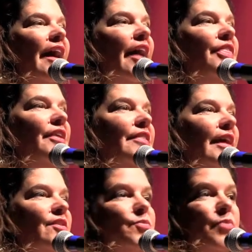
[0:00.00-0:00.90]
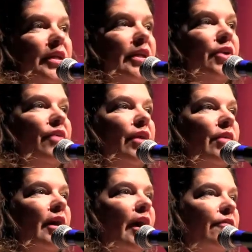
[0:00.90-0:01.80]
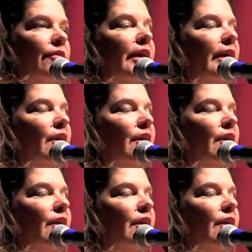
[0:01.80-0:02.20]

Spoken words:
I think that's really a great recovery,